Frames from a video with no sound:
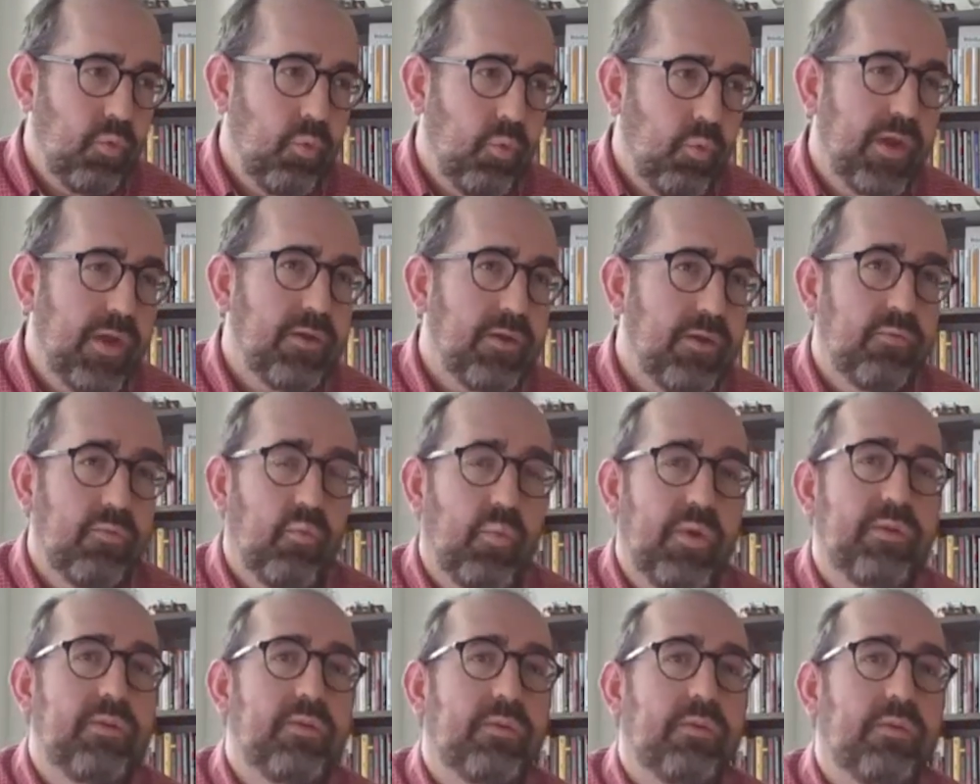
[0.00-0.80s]

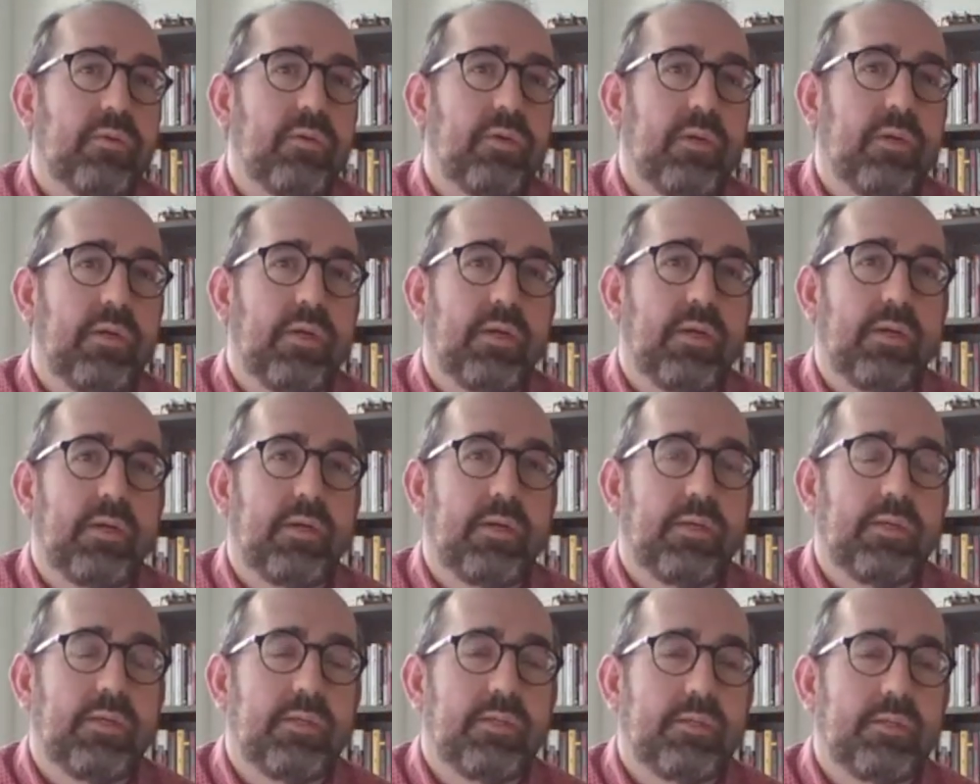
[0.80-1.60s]
record winter
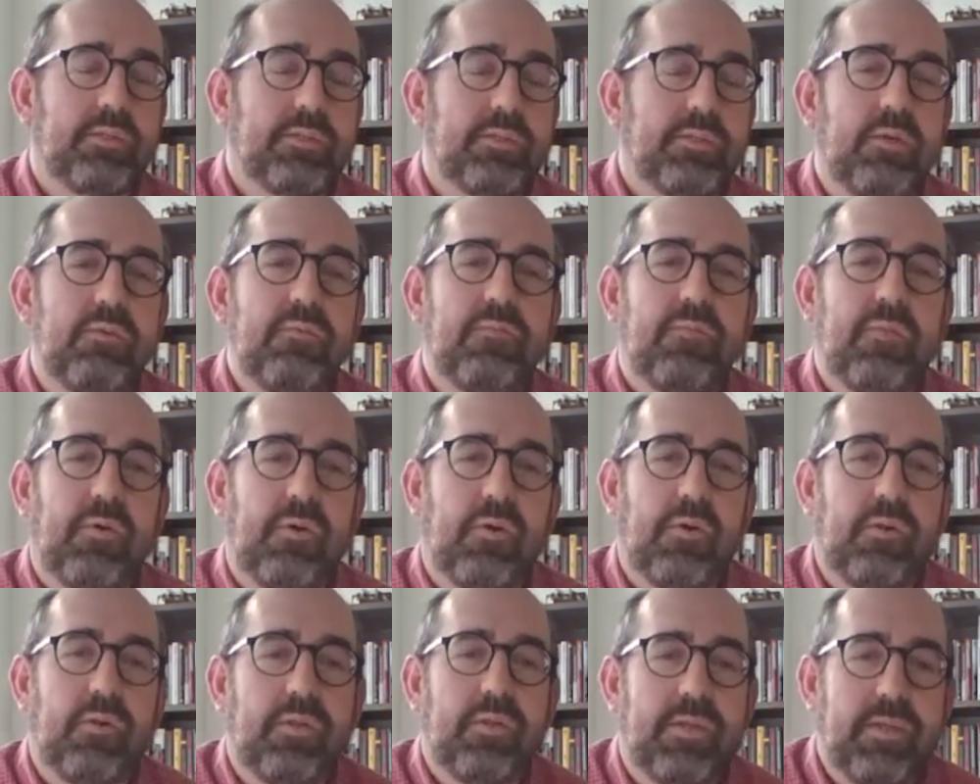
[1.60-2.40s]
uh,
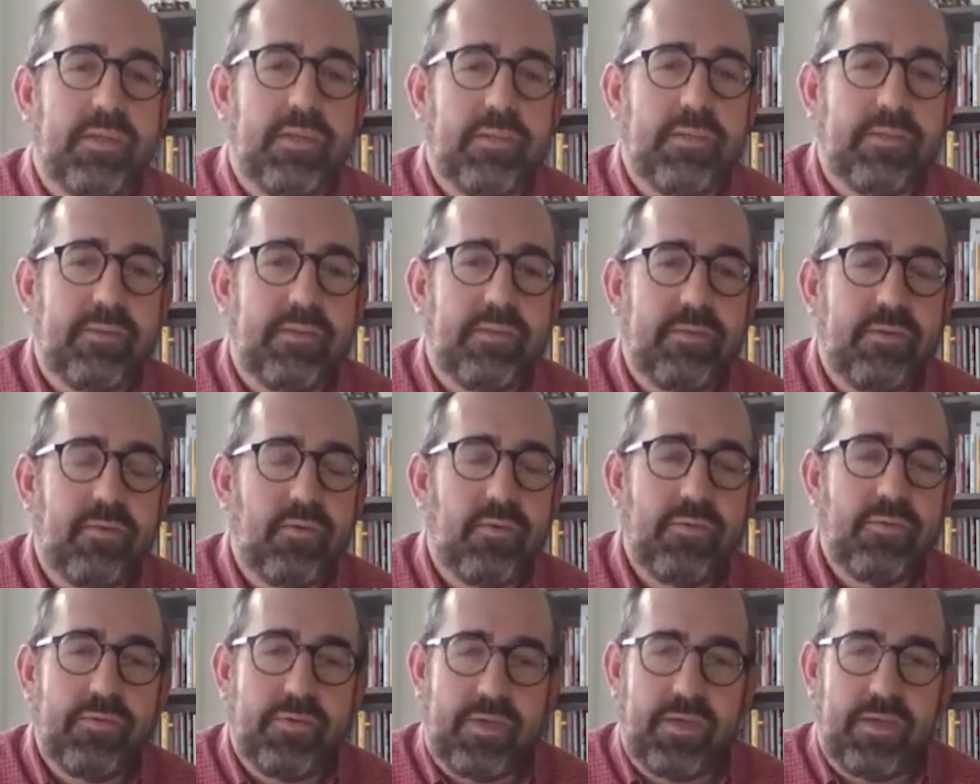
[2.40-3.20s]
snowfall in
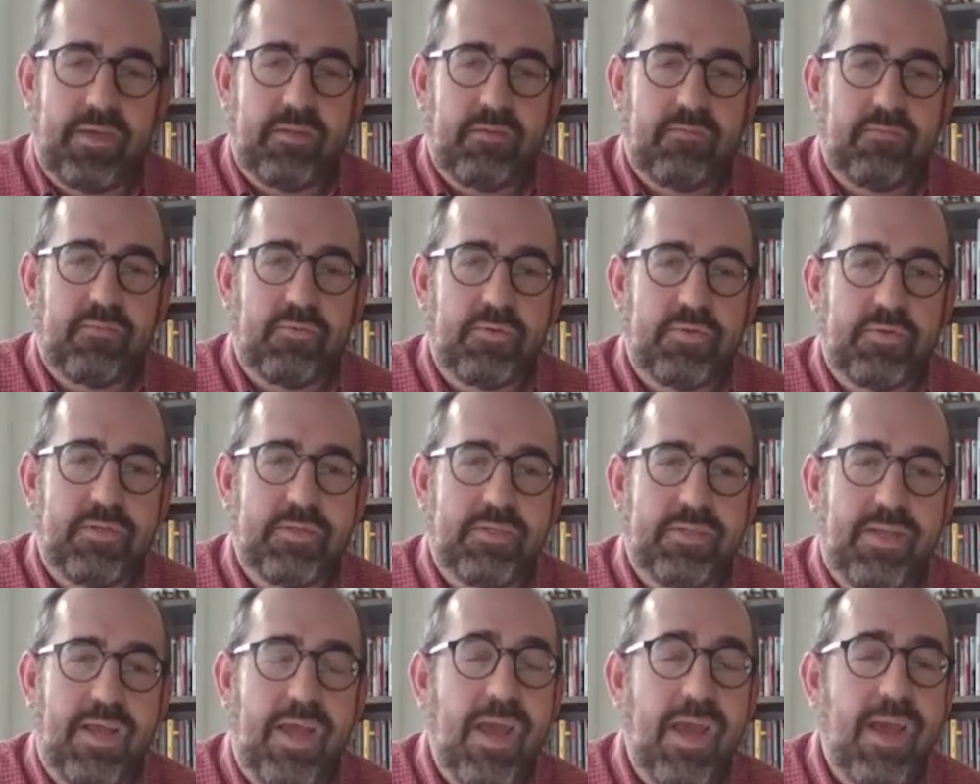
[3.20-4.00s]
Northern California,